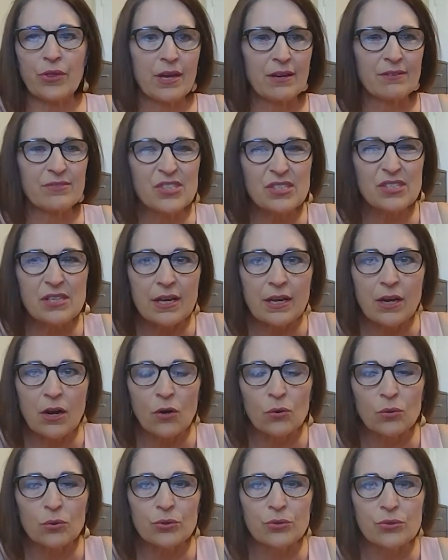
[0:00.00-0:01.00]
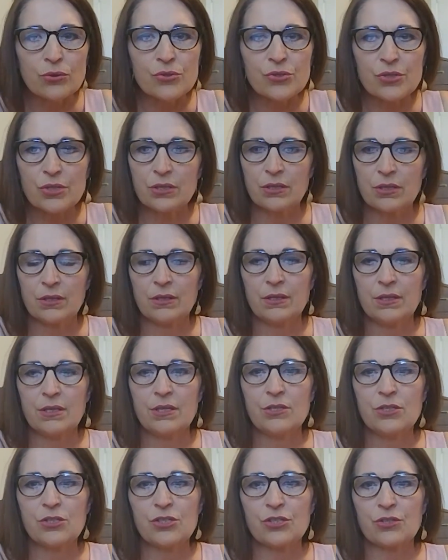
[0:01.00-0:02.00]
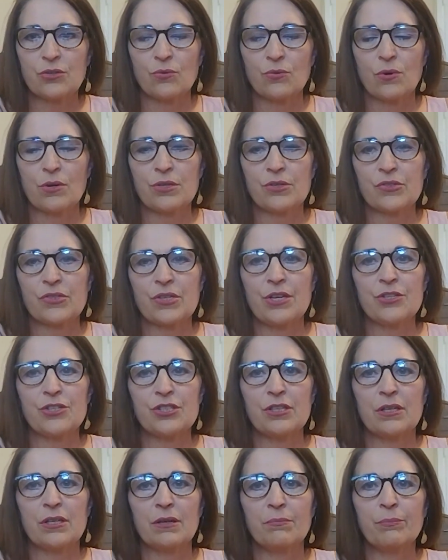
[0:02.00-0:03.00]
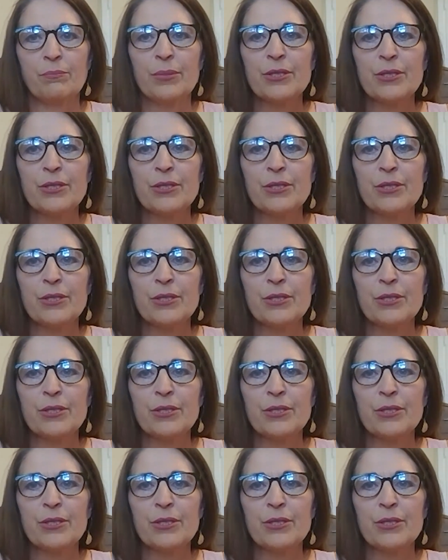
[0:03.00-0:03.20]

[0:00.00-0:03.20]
They have stakeholders in each organization,